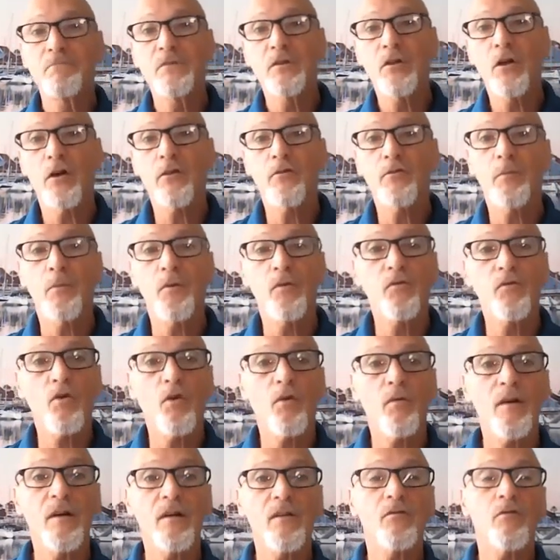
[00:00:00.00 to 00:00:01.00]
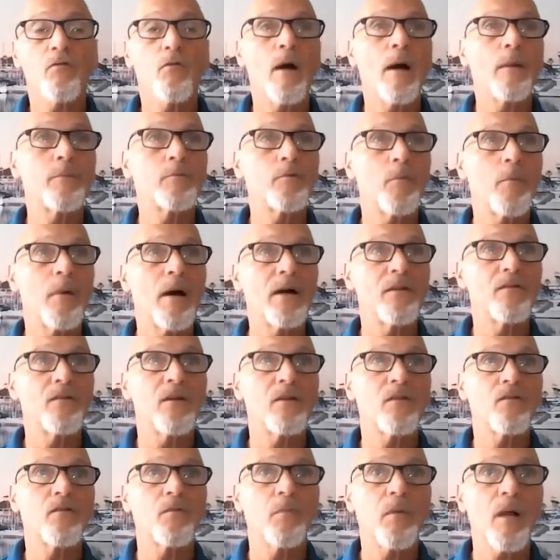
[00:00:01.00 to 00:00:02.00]
customer service or
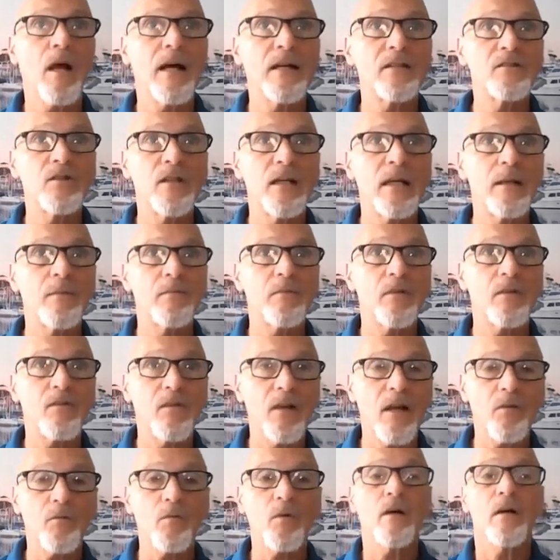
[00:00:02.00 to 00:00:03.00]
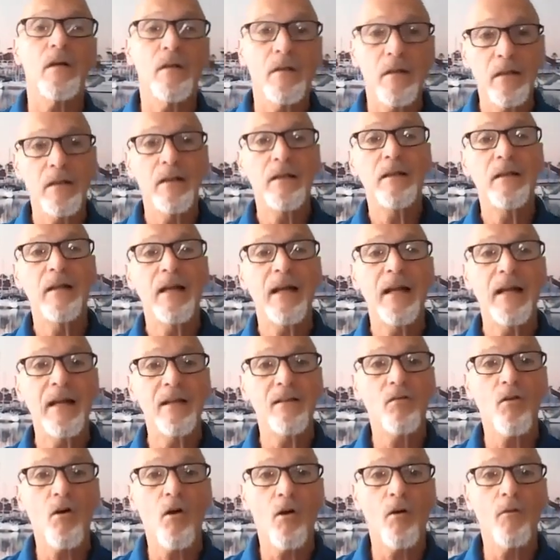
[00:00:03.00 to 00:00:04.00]
optimizing supply chains, etc.,
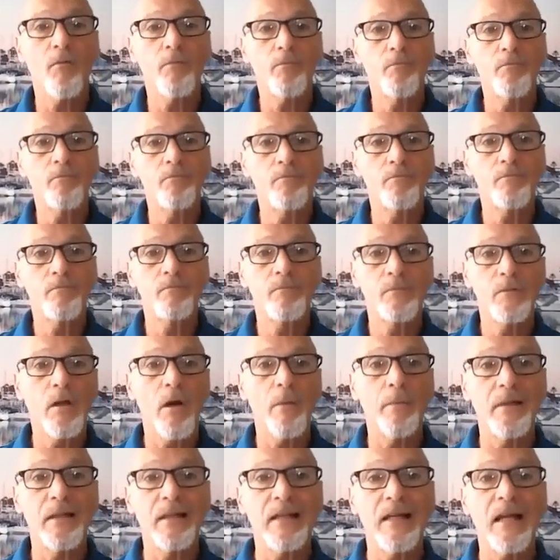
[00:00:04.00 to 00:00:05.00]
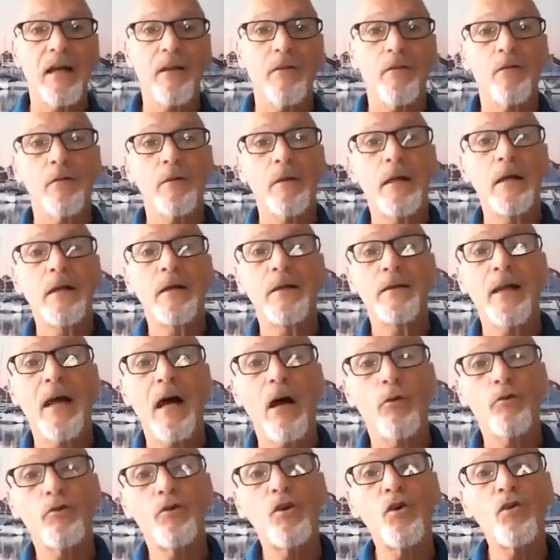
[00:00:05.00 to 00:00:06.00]
it's all coming together.
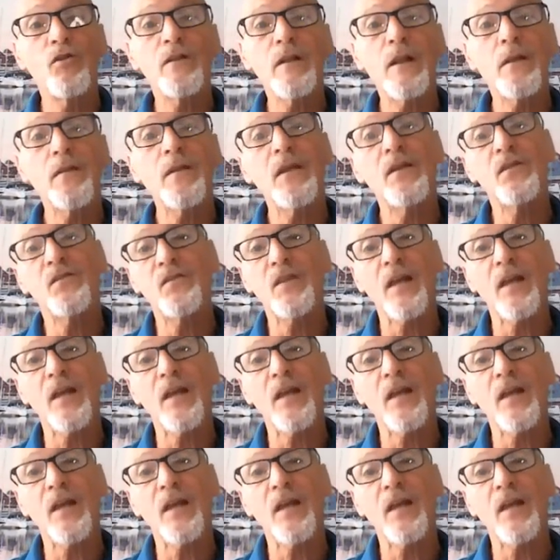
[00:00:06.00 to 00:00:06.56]
Now, using these